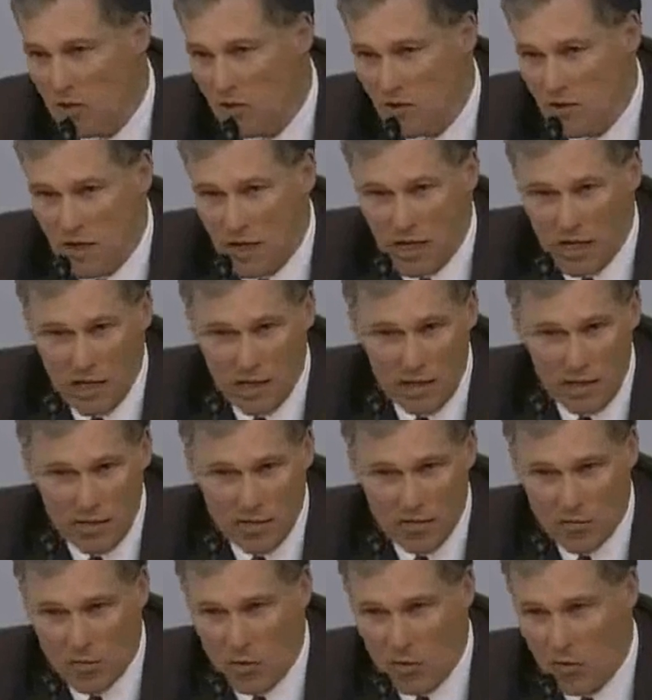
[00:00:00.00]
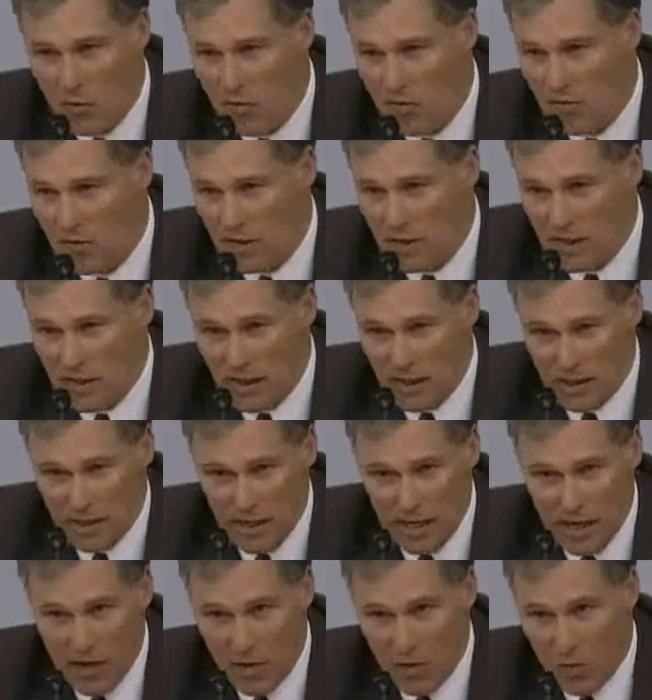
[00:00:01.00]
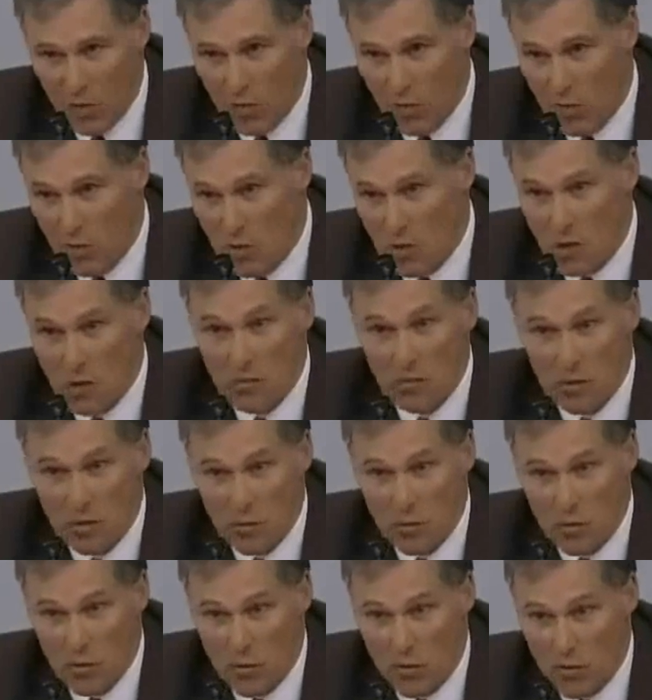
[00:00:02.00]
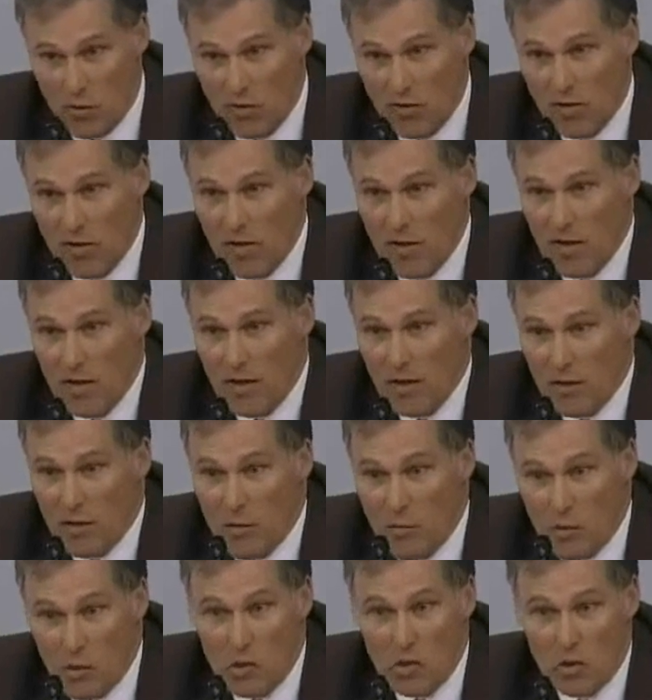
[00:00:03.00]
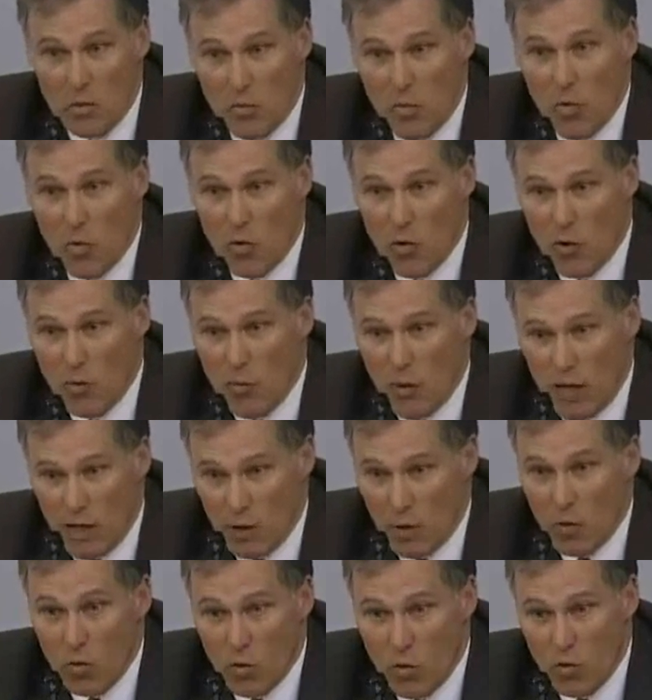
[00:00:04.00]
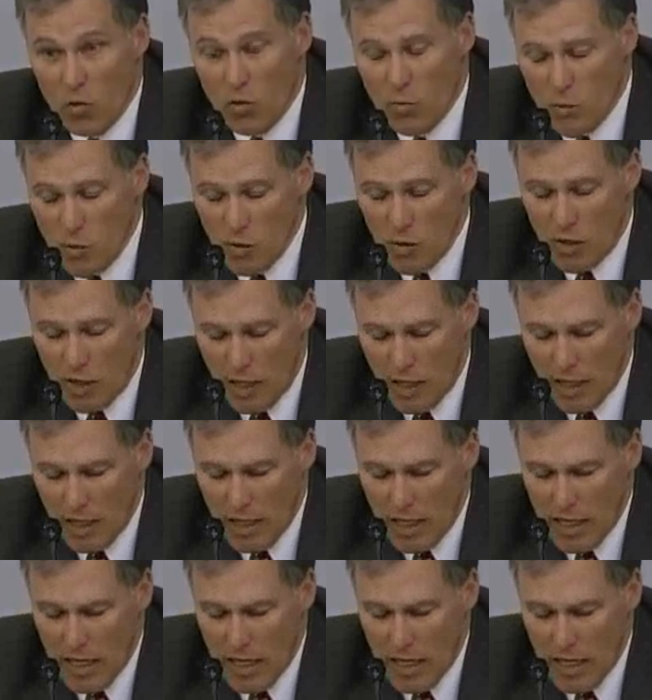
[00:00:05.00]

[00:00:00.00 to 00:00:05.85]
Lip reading: and sand these bills to get it down where there's something where can be supported by local community.